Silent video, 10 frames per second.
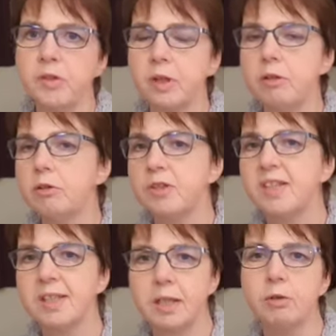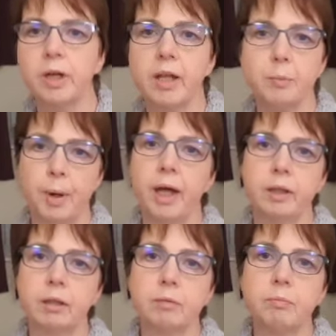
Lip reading: So you can still get the pattern,